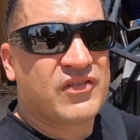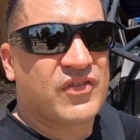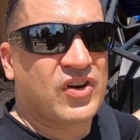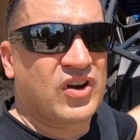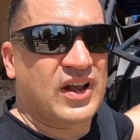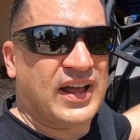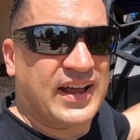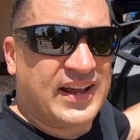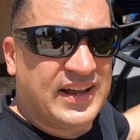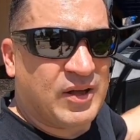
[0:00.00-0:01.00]
for a
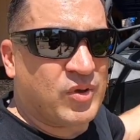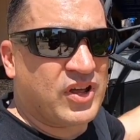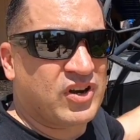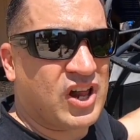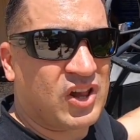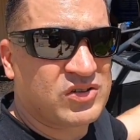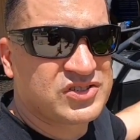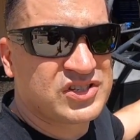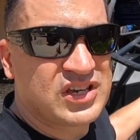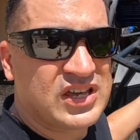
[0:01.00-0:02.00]
couple
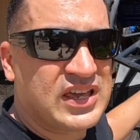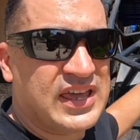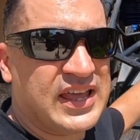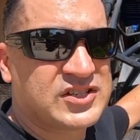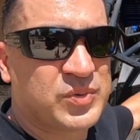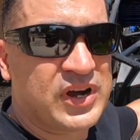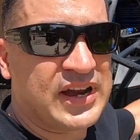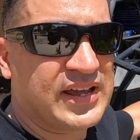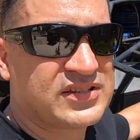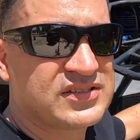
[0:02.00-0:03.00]
$100. It's pretty
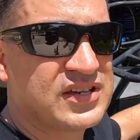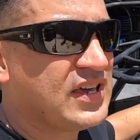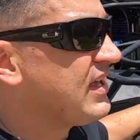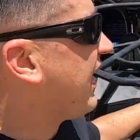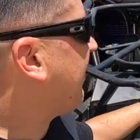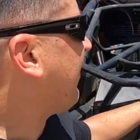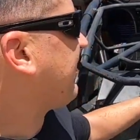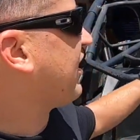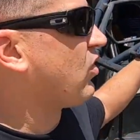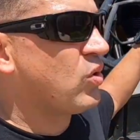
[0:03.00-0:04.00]
nice. I
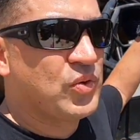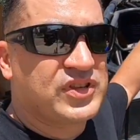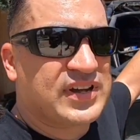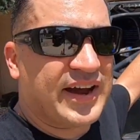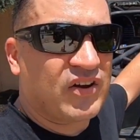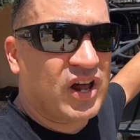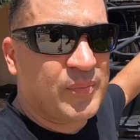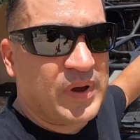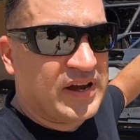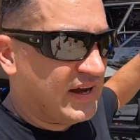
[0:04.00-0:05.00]
like that it'll hold the tire
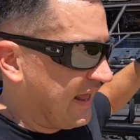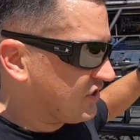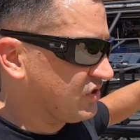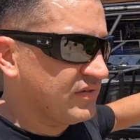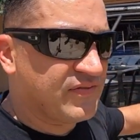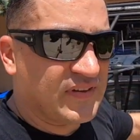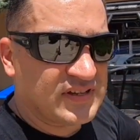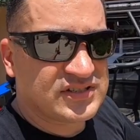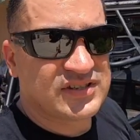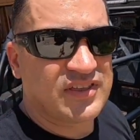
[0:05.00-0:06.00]
up and it actually
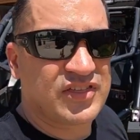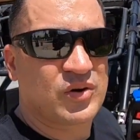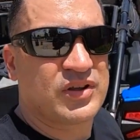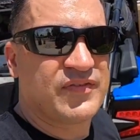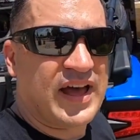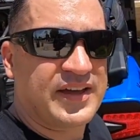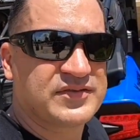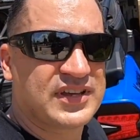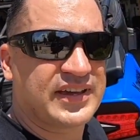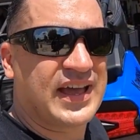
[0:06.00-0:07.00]
fits the
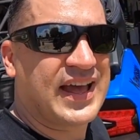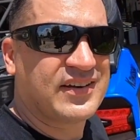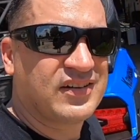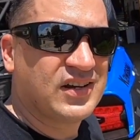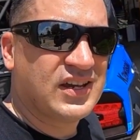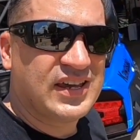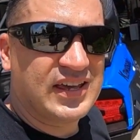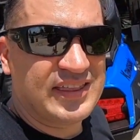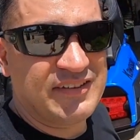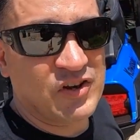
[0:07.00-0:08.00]
35s I got,
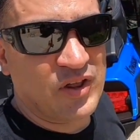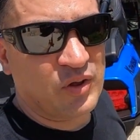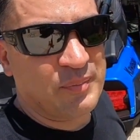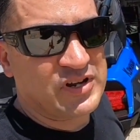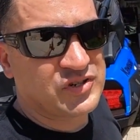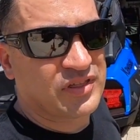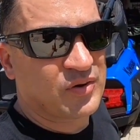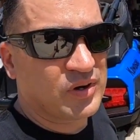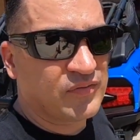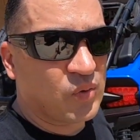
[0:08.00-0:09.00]
even though they only measure at
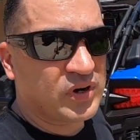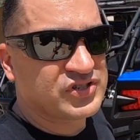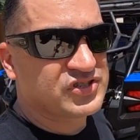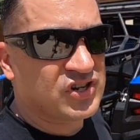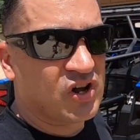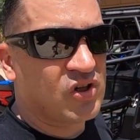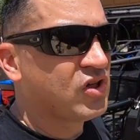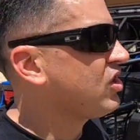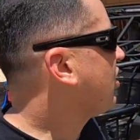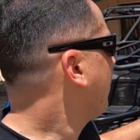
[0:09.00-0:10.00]
34 inches tall,
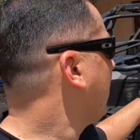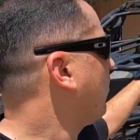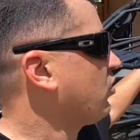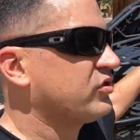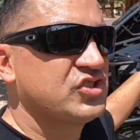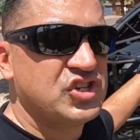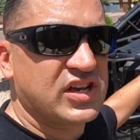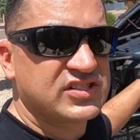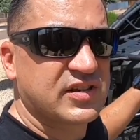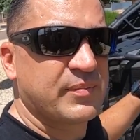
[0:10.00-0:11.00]
but it will
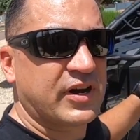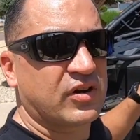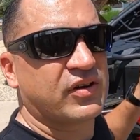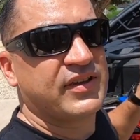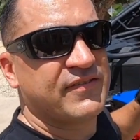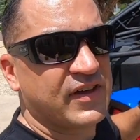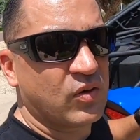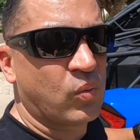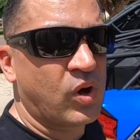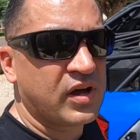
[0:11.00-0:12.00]
just barely
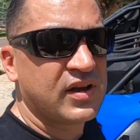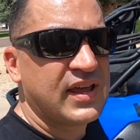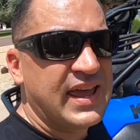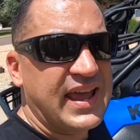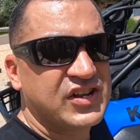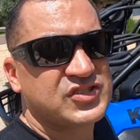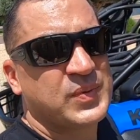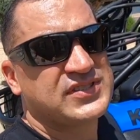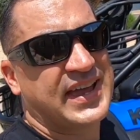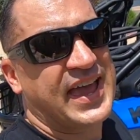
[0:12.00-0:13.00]
fit one. It just
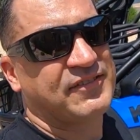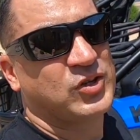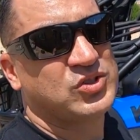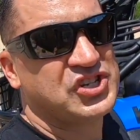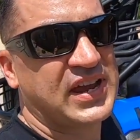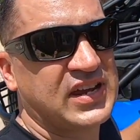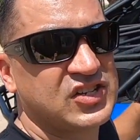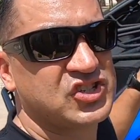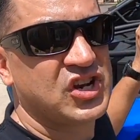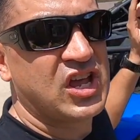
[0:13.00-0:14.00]
means I have to
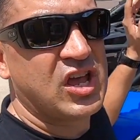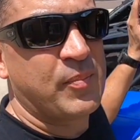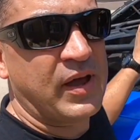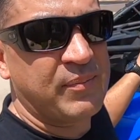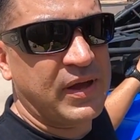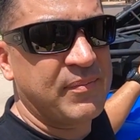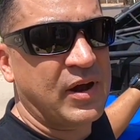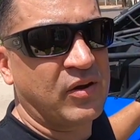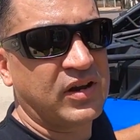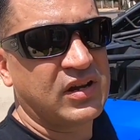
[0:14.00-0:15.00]
change my bed
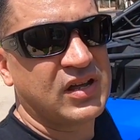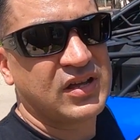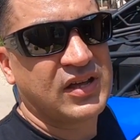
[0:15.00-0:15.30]
mounting